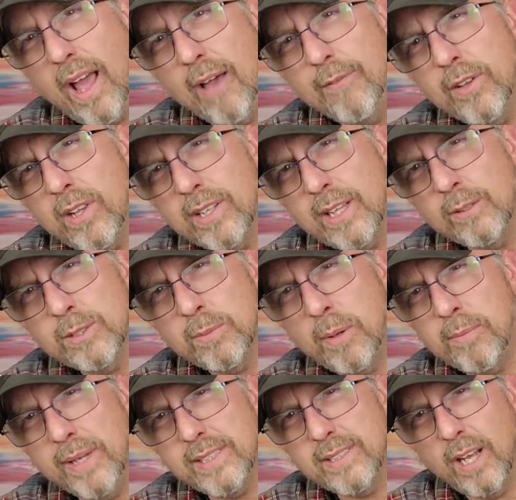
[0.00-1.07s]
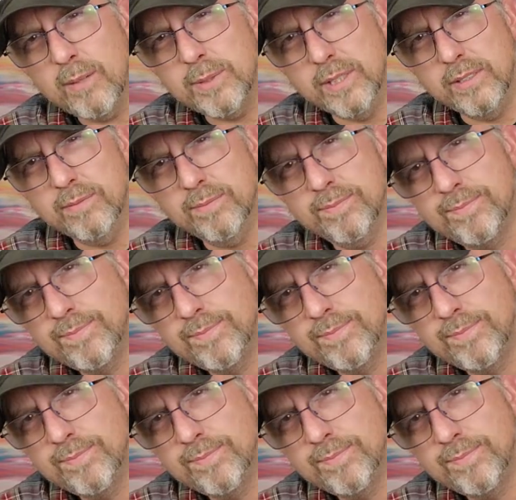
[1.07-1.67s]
I felt like that was my best option.